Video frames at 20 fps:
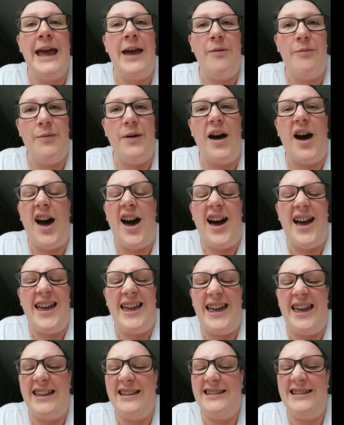But
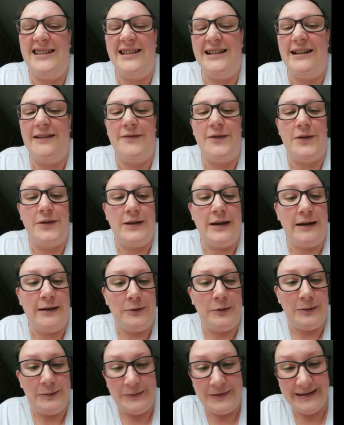I still have those
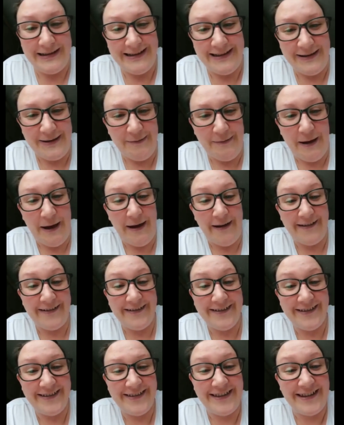hang-ups
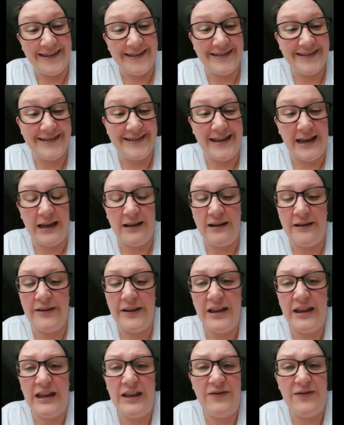about things, and I
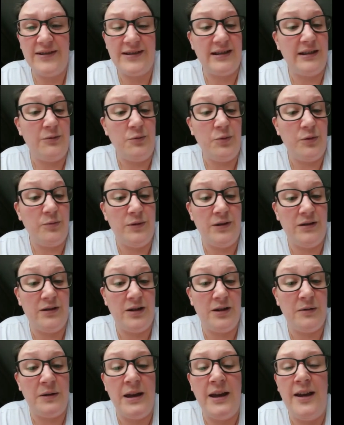think even slim women
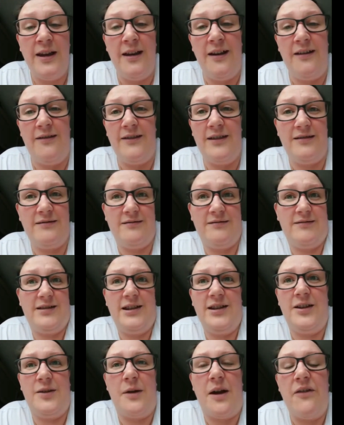do. That, you
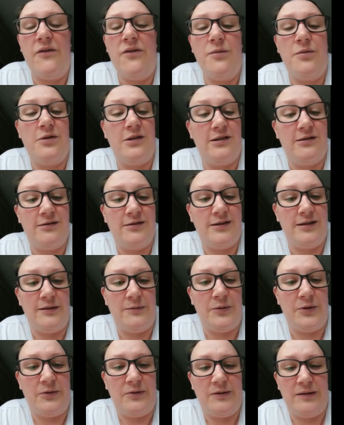know, everybody looks in the
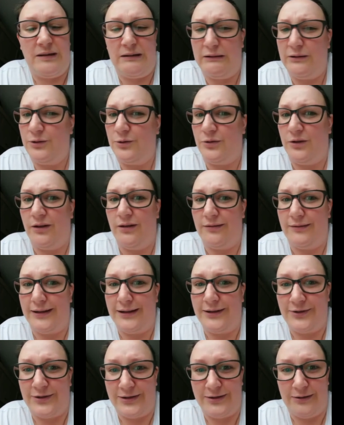mirror and think, oh God,
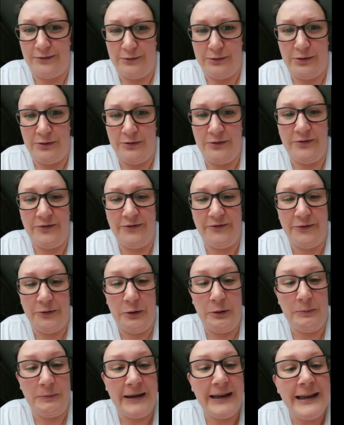that dress didn't do nothing
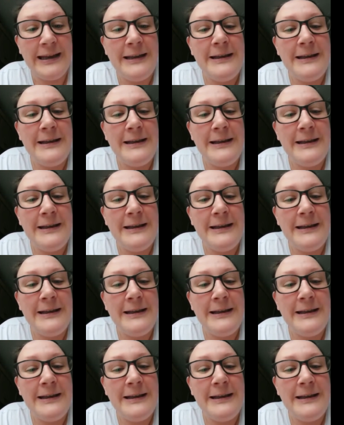for me.